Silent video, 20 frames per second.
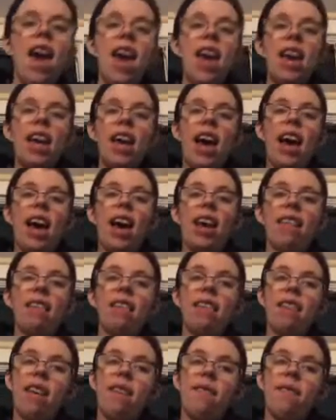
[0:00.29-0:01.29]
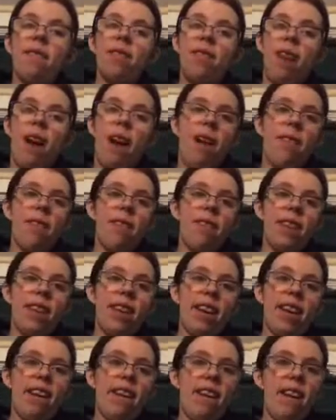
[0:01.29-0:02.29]
Hey guys, what's up? It's Oz
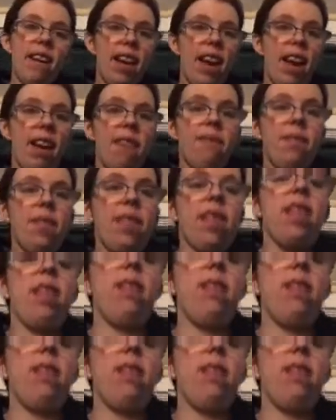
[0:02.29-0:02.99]
here again with